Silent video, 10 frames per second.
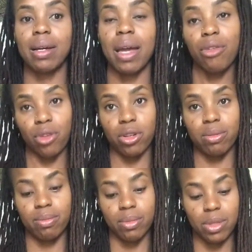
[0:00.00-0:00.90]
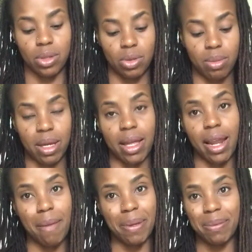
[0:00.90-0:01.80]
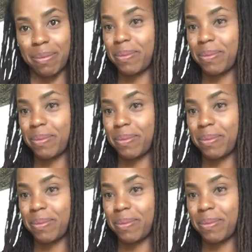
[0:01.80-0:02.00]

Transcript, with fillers: effort to make that happen.